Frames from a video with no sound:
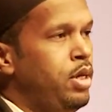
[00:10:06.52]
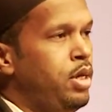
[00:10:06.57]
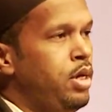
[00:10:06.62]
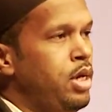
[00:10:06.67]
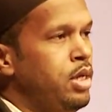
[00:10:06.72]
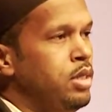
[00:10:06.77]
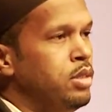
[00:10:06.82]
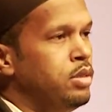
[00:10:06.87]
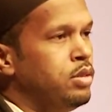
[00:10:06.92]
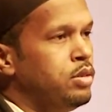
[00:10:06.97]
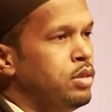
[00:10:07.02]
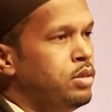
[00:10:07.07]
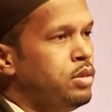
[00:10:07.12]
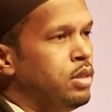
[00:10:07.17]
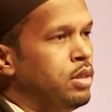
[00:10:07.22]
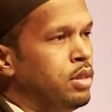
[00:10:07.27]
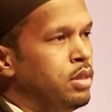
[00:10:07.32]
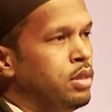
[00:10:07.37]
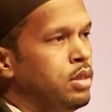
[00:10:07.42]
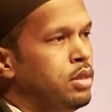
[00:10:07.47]
and to
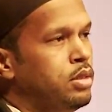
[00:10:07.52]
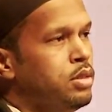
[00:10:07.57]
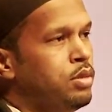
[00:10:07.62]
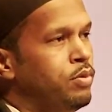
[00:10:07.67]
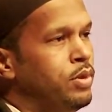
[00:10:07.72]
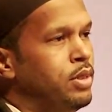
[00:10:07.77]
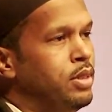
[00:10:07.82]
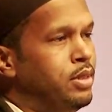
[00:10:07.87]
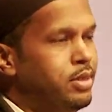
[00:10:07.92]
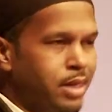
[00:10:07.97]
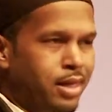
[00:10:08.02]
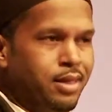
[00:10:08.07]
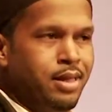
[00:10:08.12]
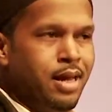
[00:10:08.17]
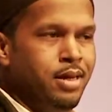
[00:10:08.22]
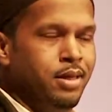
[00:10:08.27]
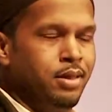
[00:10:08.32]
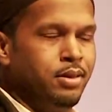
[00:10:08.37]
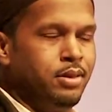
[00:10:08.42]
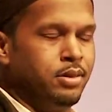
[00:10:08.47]
really take
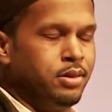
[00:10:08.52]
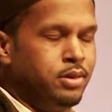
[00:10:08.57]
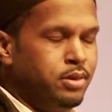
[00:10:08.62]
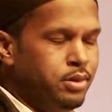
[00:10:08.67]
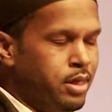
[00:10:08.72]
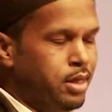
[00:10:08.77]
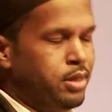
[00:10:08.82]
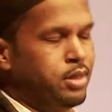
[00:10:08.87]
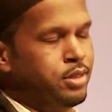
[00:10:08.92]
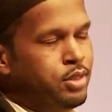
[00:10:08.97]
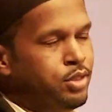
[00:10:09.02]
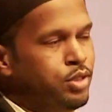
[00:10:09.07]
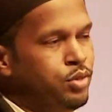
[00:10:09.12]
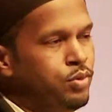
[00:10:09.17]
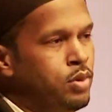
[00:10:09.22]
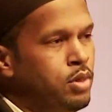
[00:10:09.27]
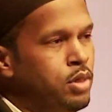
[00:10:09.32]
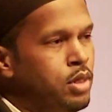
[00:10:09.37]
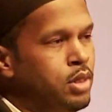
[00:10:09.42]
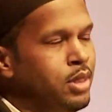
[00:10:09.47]
this issue
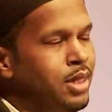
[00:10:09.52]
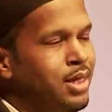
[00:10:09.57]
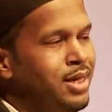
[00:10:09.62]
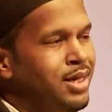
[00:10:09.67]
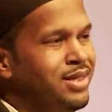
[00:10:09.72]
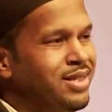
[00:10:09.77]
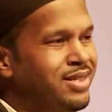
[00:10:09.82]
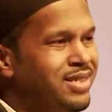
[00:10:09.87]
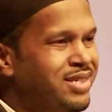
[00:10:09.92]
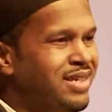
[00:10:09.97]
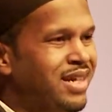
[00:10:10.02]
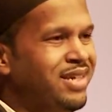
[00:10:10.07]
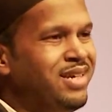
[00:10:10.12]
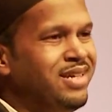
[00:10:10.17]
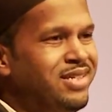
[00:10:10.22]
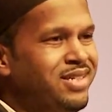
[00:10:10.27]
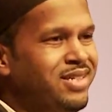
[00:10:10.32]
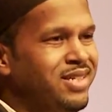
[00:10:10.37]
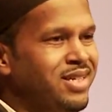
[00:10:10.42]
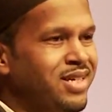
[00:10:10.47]
on. The second
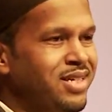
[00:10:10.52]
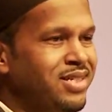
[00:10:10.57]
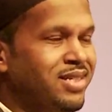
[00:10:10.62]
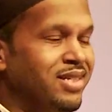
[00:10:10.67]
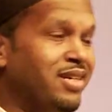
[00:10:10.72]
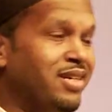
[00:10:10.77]
C is the